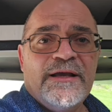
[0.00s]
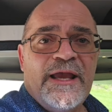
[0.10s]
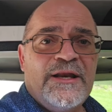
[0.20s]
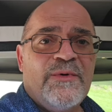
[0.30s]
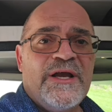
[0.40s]

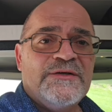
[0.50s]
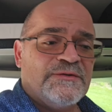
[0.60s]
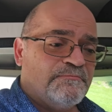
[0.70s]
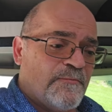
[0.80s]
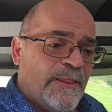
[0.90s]

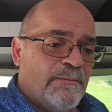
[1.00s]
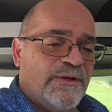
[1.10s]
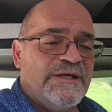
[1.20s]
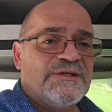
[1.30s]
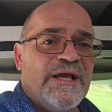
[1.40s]
Anyways,
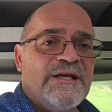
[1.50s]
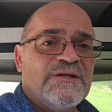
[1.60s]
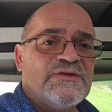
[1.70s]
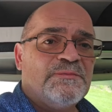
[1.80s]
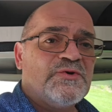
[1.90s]
please like
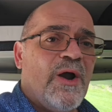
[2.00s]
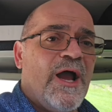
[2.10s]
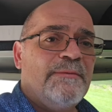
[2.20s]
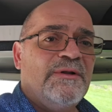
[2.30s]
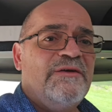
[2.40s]
and
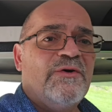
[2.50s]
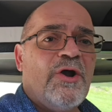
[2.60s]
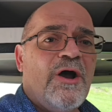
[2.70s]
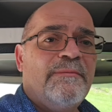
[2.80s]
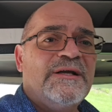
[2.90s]
subscribe. Leave your
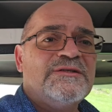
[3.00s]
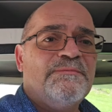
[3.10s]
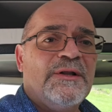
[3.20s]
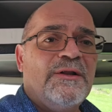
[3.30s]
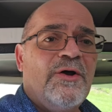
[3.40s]
comments
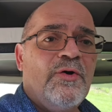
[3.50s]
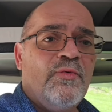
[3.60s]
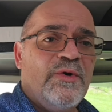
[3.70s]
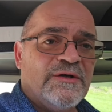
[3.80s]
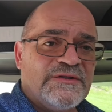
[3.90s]
below.
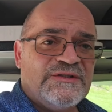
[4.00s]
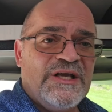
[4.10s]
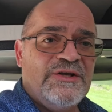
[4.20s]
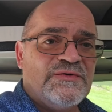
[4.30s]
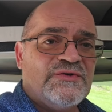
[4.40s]
We'll
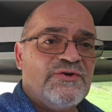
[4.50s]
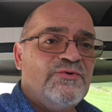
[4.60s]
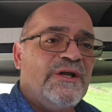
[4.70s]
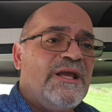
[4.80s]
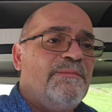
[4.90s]
see you
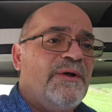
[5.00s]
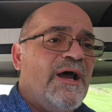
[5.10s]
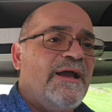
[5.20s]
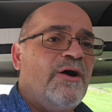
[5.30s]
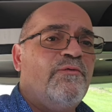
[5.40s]
soon, and keep an
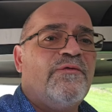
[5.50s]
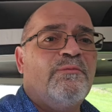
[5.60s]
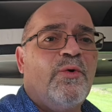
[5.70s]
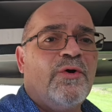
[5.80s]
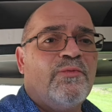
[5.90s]
eye out for
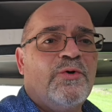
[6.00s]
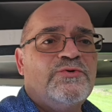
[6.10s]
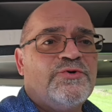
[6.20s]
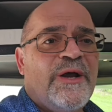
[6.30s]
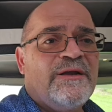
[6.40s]
more
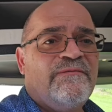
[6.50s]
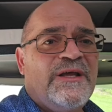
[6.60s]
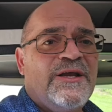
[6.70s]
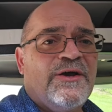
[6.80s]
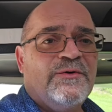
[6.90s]
Roadtrek
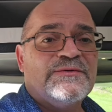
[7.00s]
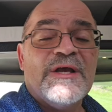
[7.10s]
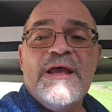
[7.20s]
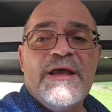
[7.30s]
videos.